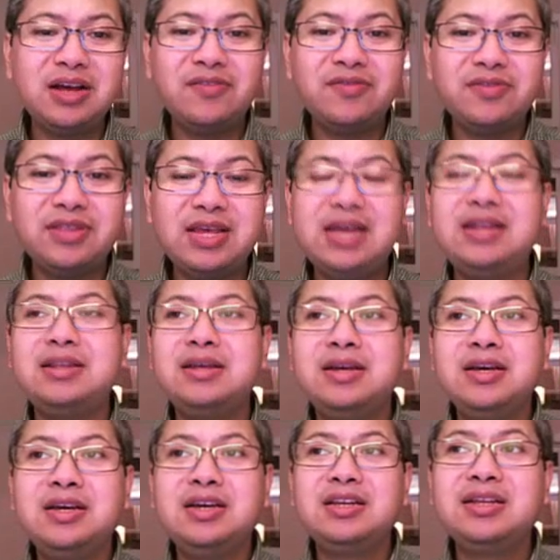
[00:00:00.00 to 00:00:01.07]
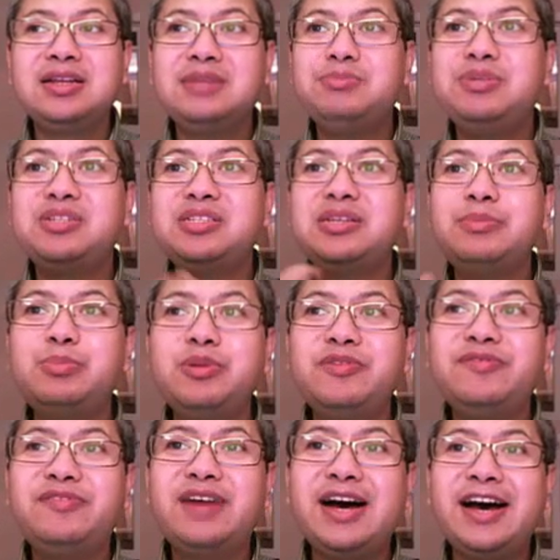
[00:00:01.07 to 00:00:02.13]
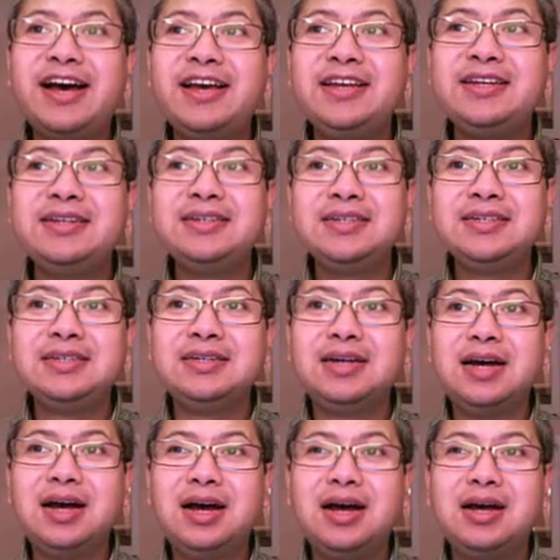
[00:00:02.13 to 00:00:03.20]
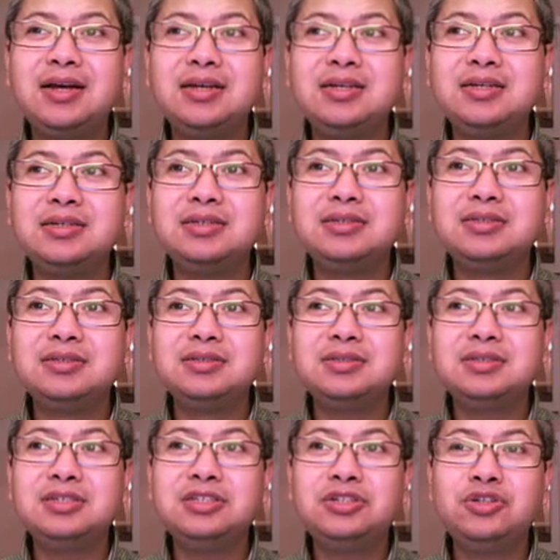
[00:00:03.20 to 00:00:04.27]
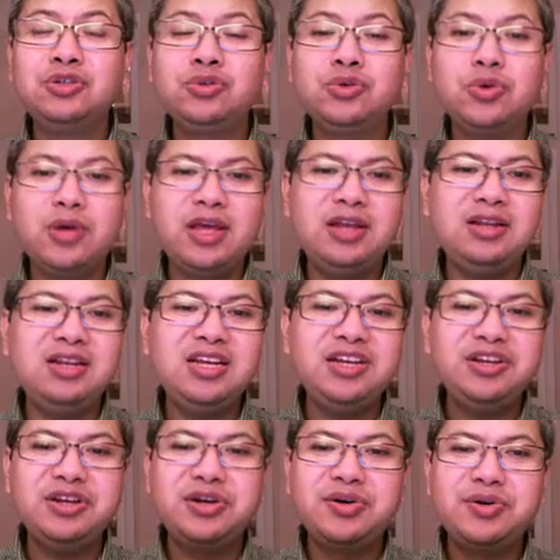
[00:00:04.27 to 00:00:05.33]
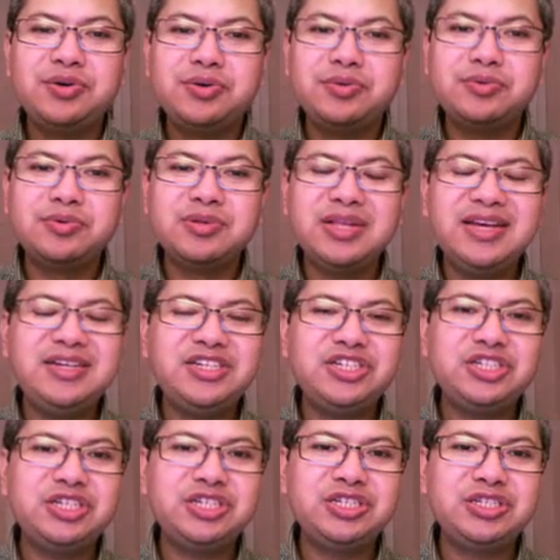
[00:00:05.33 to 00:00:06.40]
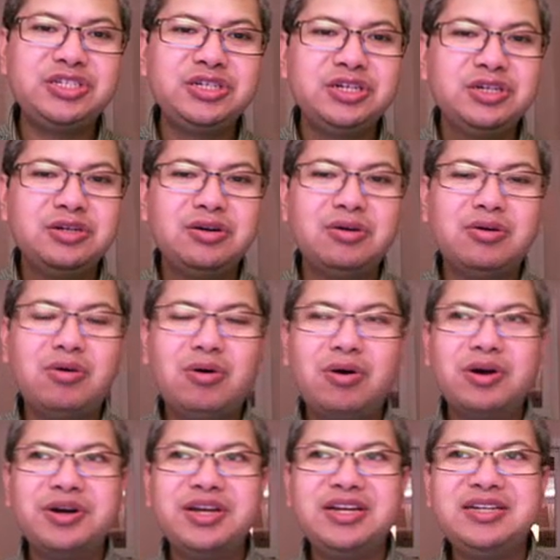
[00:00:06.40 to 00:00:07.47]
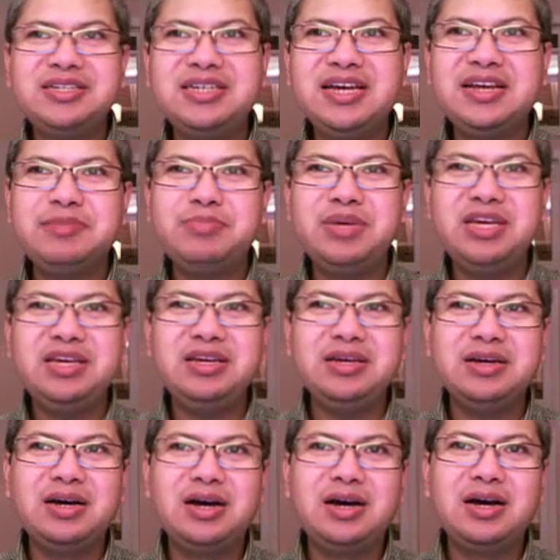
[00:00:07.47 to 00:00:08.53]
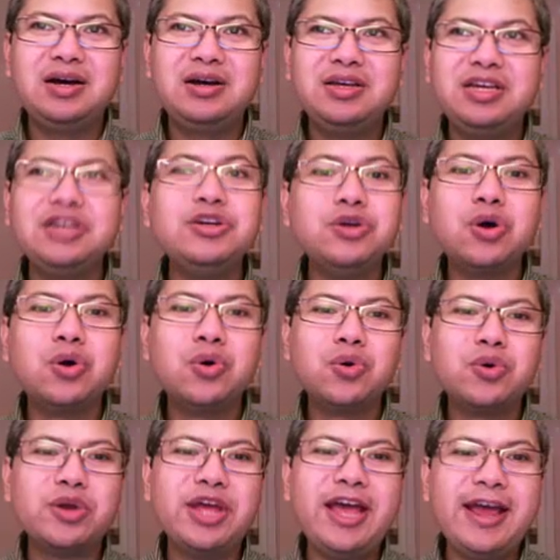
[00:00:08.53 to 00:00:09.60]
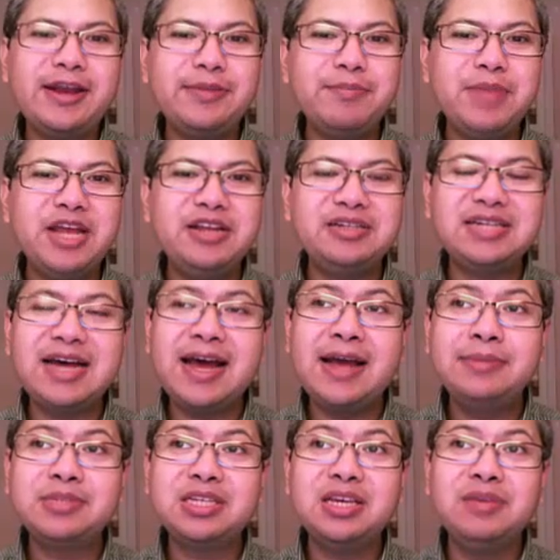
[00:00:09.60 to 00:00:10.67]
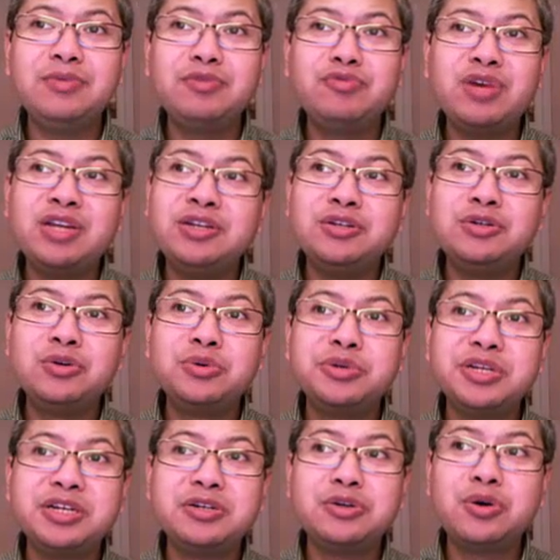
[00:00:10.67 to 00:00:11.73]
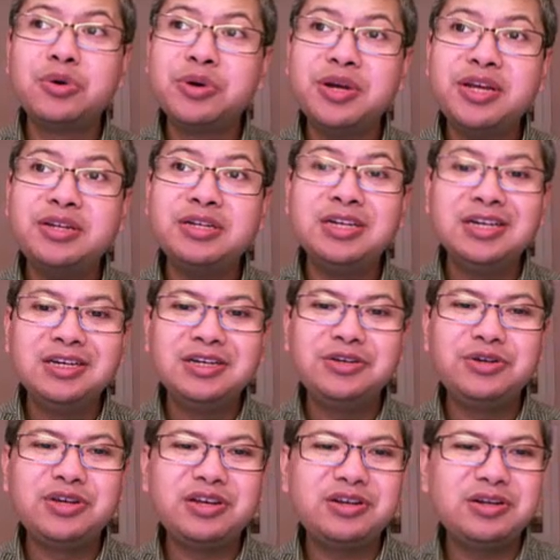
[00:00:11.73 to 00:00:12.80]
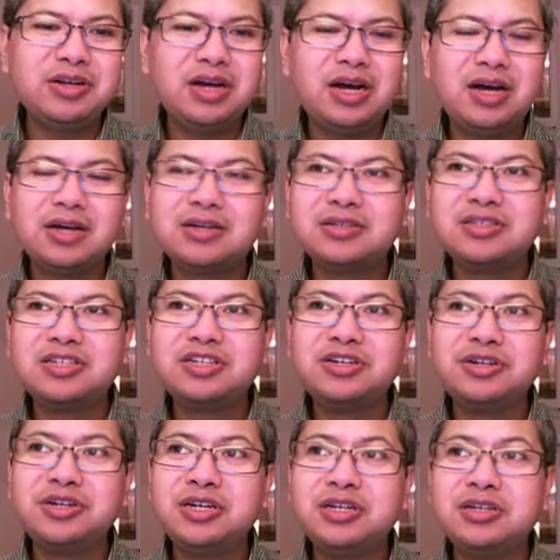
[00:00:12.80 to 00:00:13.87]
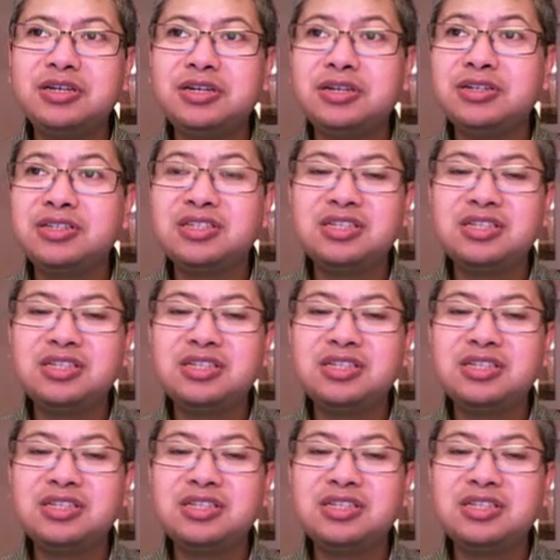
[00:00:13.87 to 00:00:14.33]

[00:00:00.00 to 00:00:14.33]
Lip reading: itself that it can be simplified uh, into a linear relation, or it can be ignored at many times. Even when you don't ignore it, you can consider it